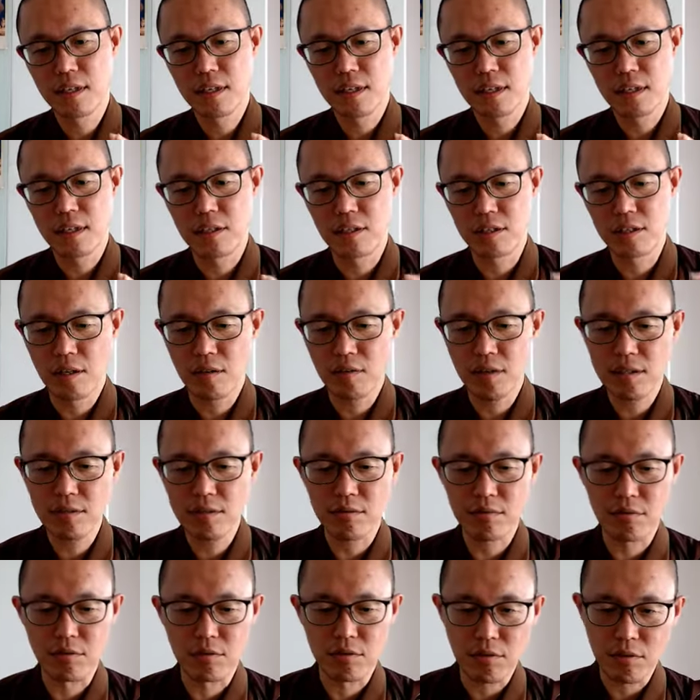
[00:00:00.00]
Do you want
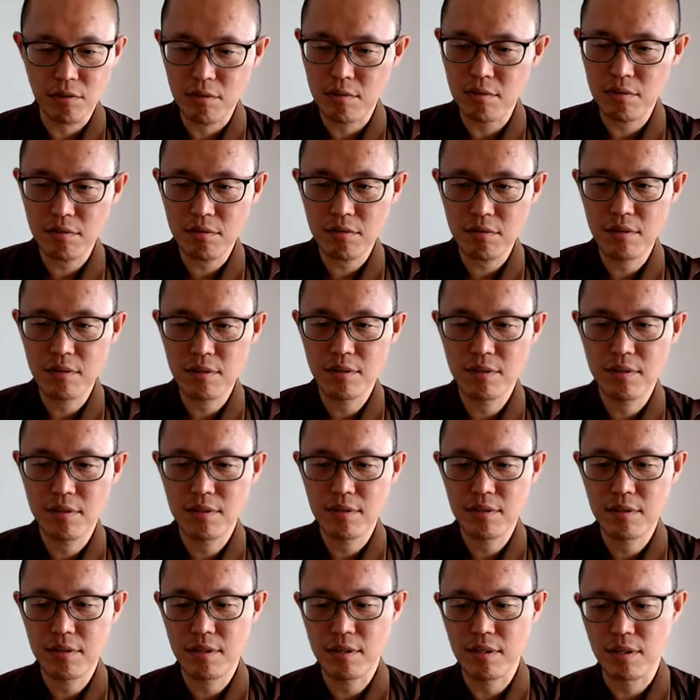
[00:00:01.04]
to grow old,
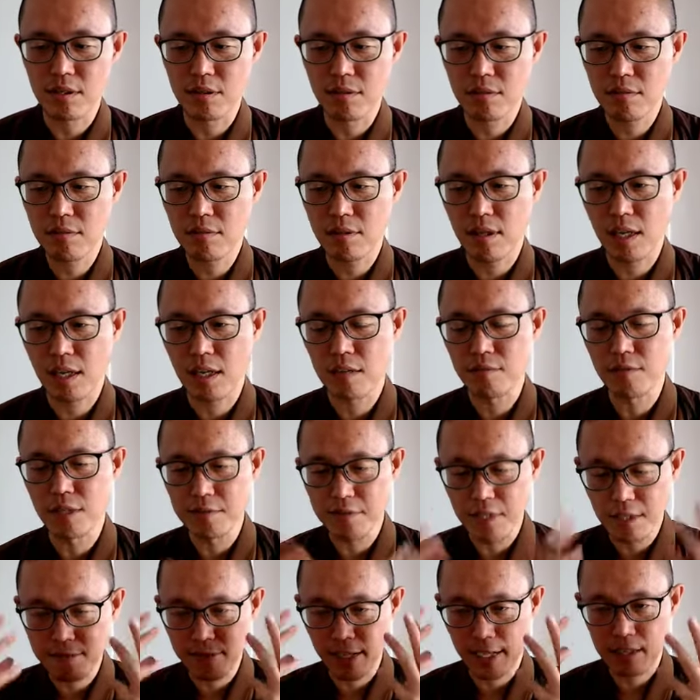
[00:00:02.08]
you know, with
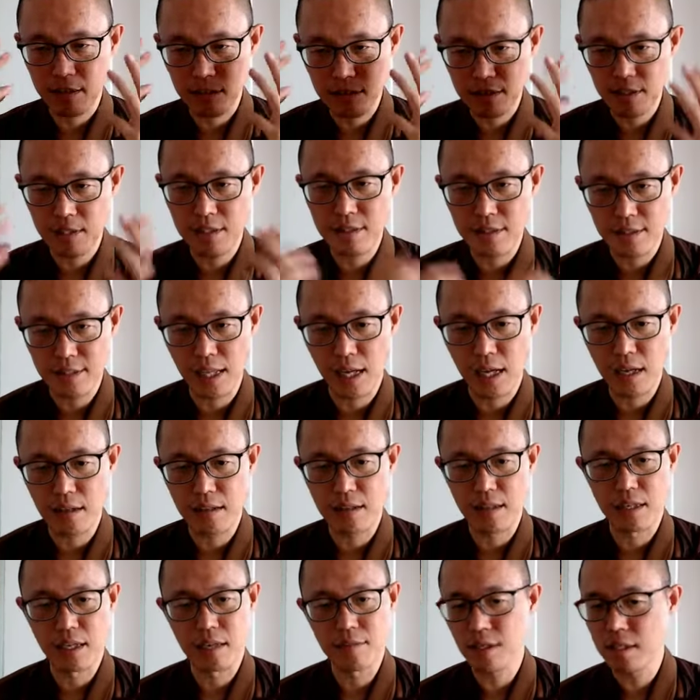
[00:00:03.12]
the faculties dull
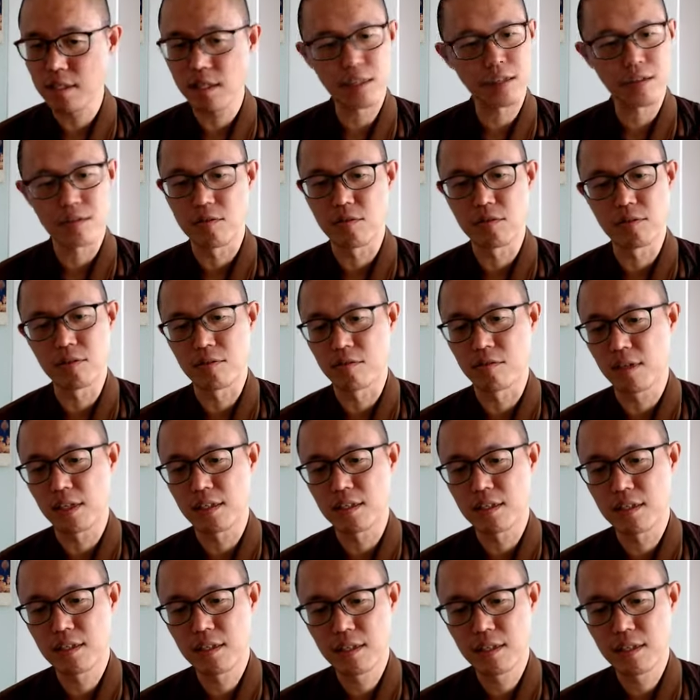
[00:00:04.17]
and everything? No, don't want.